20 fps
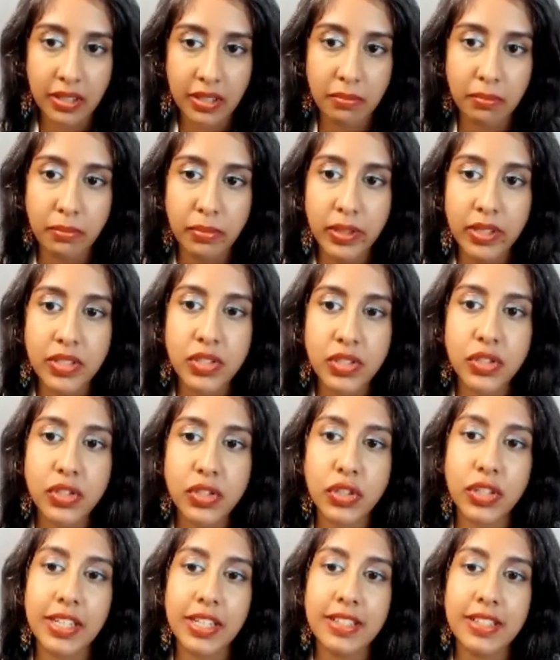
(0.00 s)
Blister
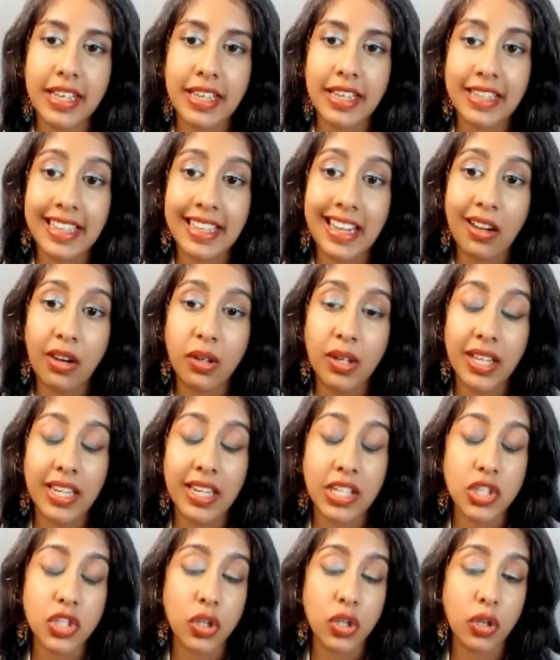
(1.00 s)
is a noun and
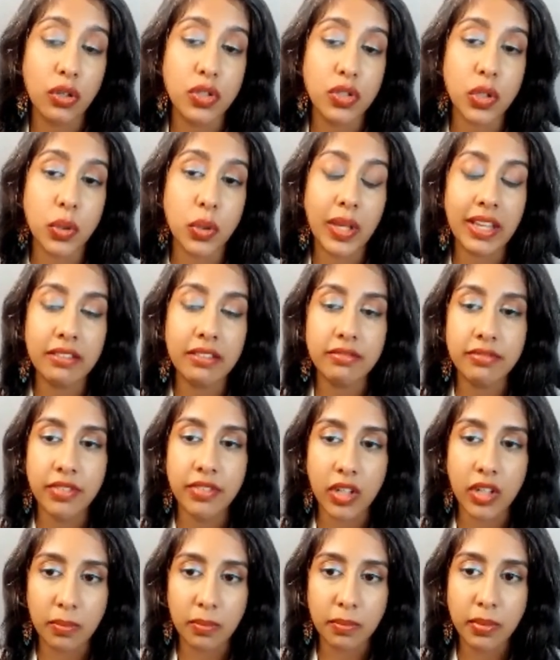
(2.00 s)
it's also a
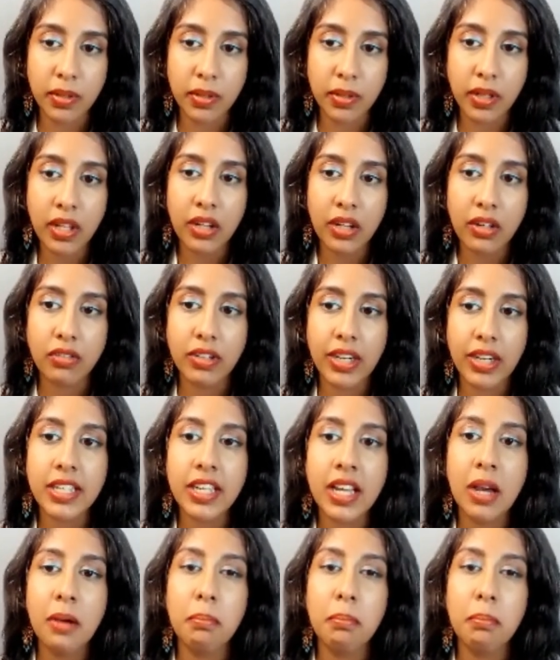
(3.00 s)
verb, right?